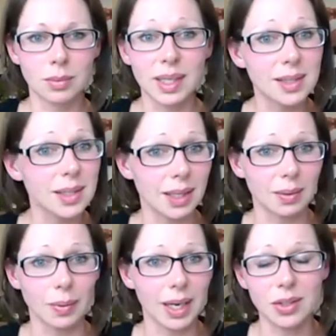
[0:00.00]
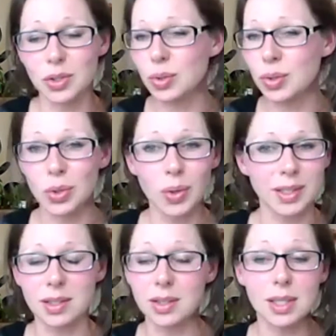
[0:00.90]
That's it, right? There's no stories.
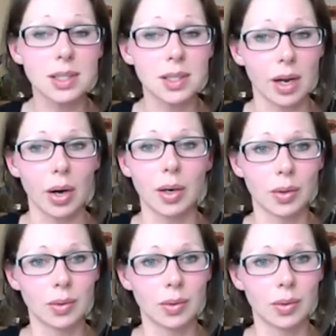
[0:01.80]
It's it's here.